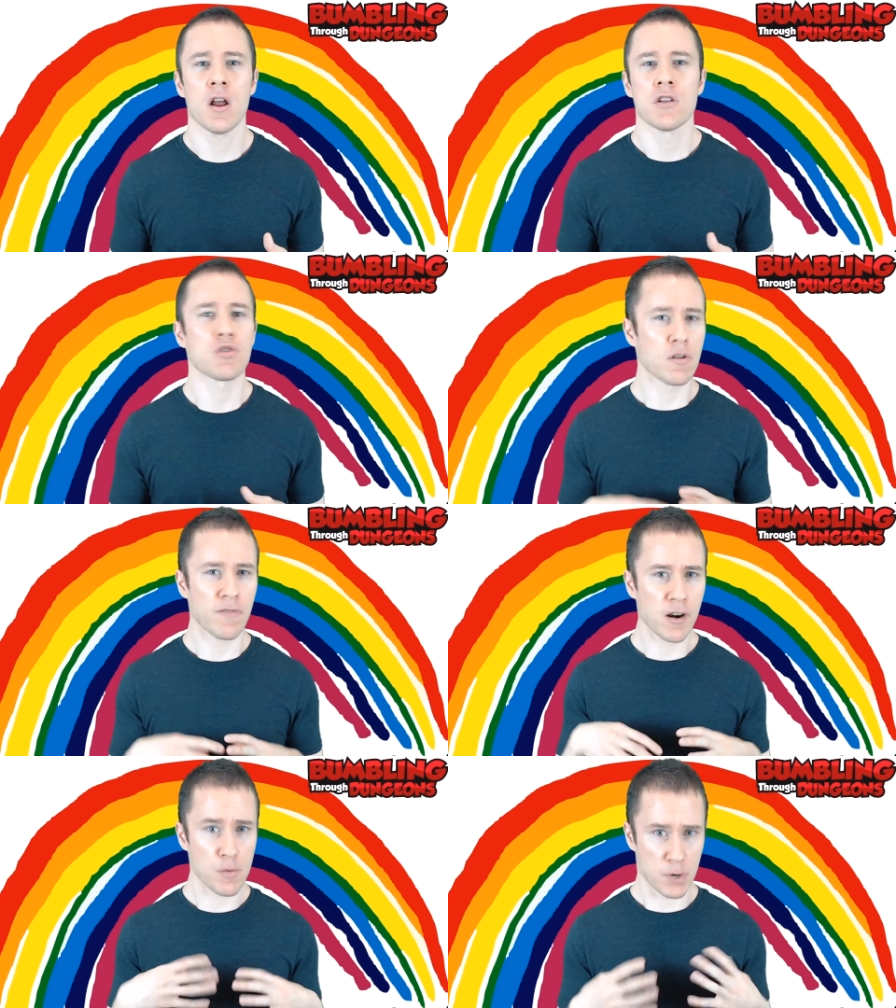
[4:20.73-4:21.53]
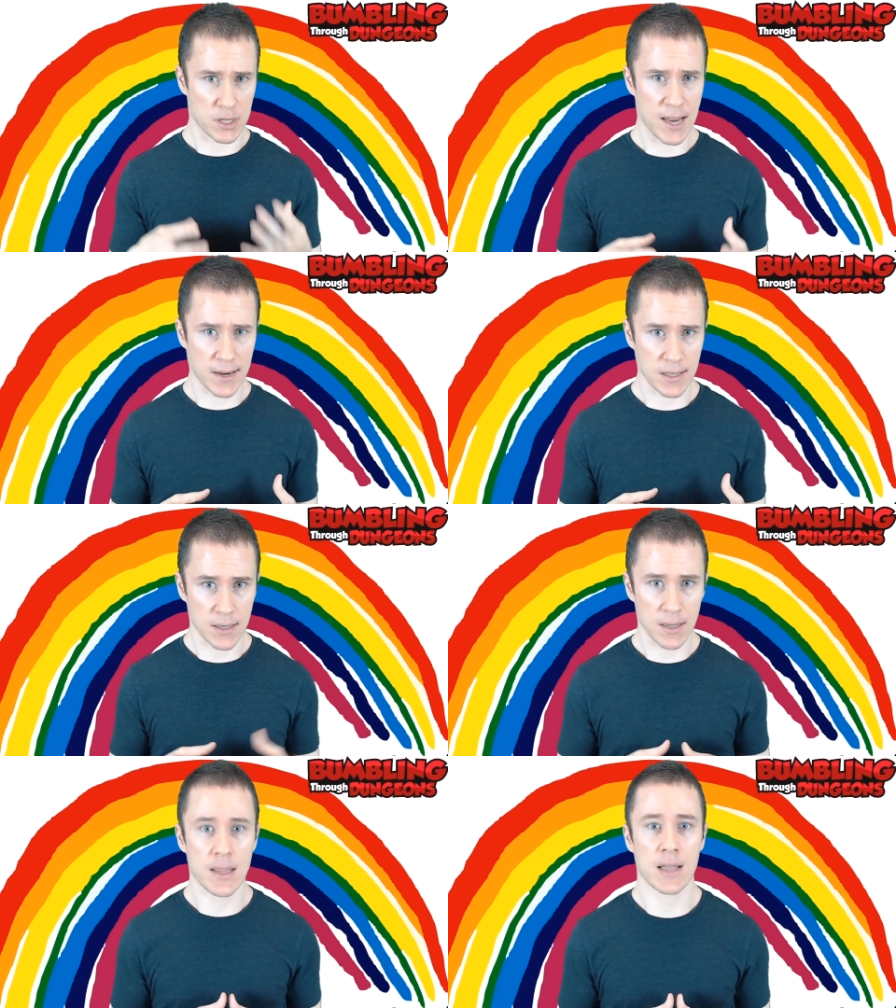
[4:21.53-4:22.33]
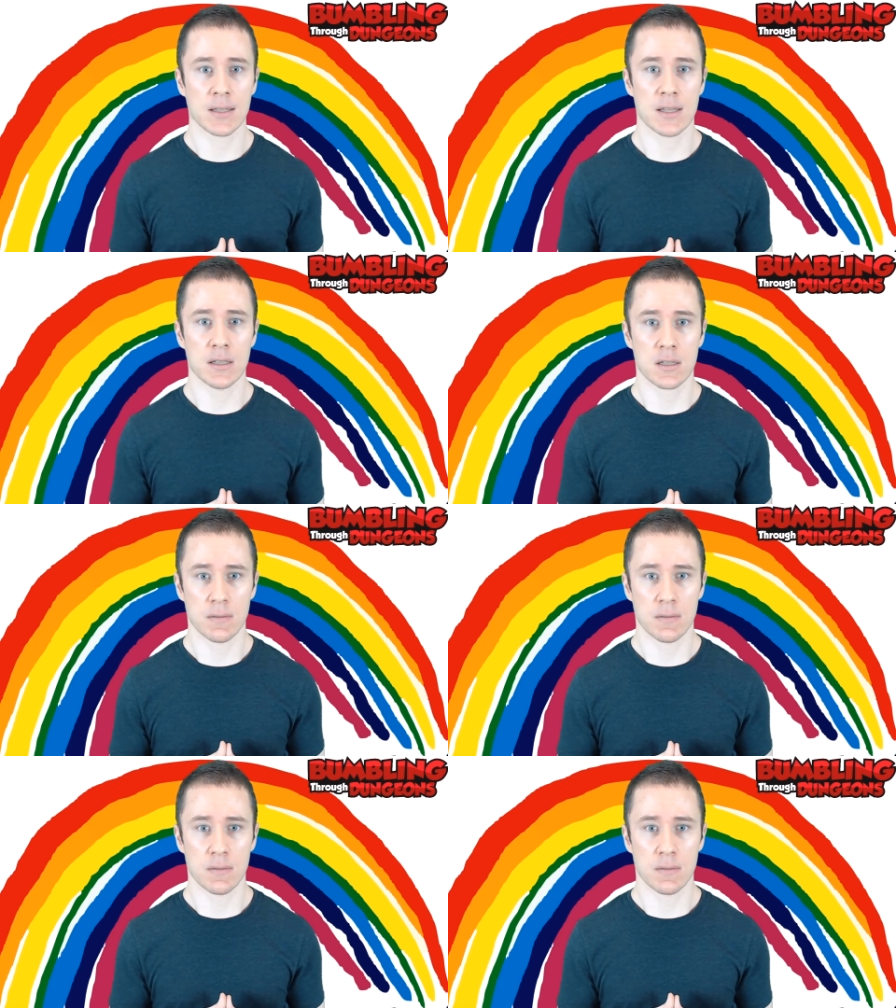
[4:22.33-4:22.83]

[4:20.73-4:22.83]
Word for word: So they're very protected in that sense.